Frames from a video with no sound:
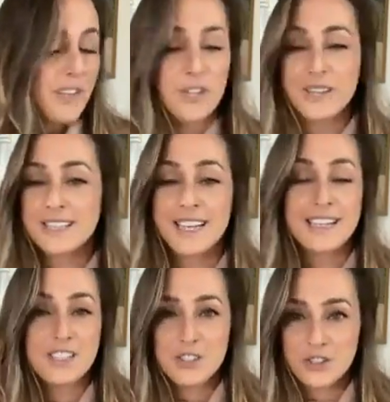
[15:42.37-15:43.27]
it's
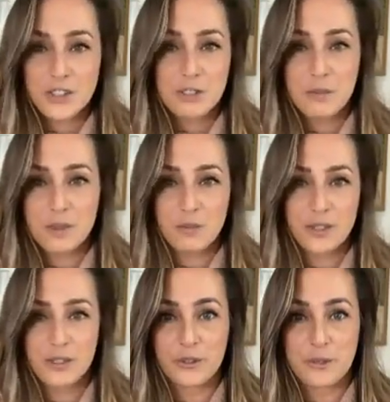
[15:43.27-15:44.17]
like a dessert
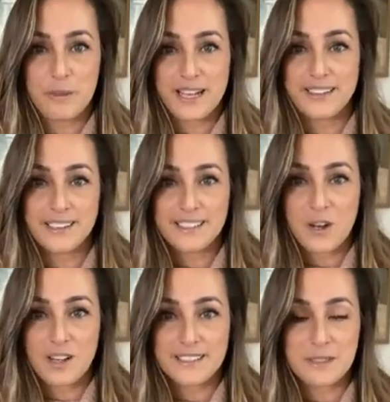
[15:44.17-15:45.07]
before you go to bed. It's
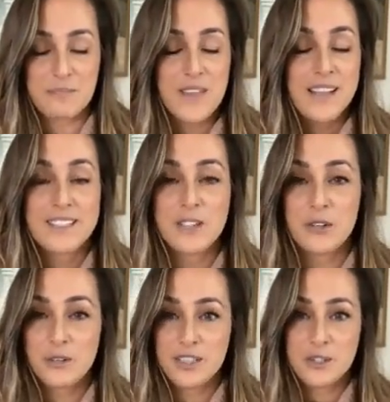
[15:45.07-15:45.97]
awesome. So
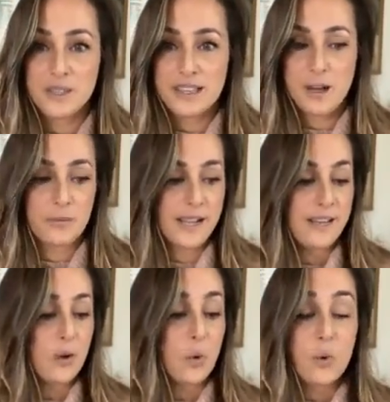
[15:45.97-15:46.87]
you can do it that
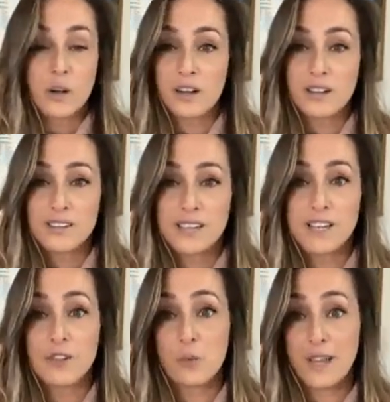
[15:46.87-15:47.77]
way. Or
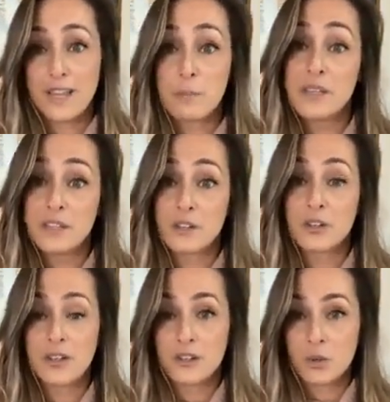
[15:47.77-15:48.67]
if you wake up and
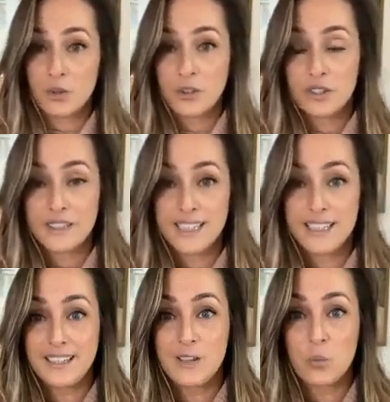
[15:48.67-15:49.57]
you're an
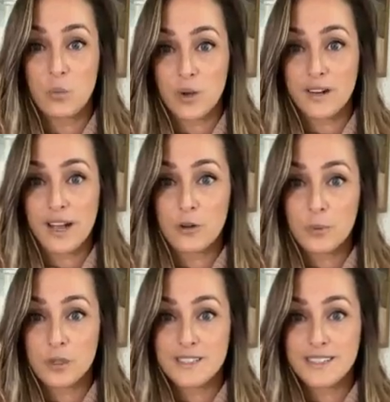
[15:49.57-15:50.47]
early
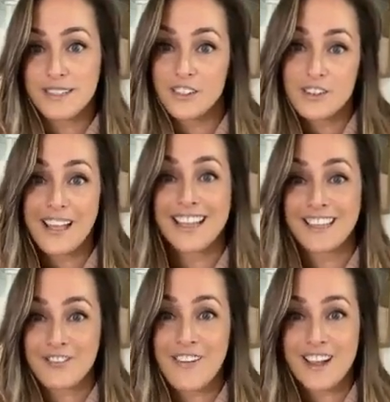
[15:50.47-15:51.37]
workout person, you're like
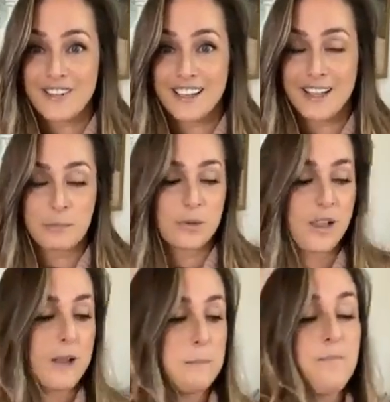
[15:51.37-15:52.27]
in the 5 a.m.
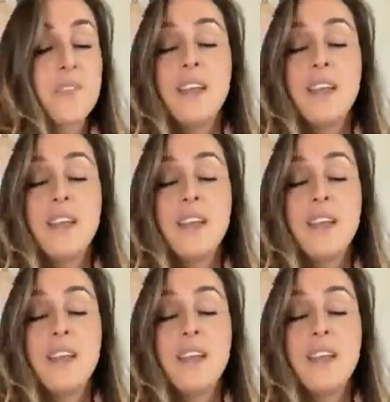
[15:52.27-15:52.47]
club,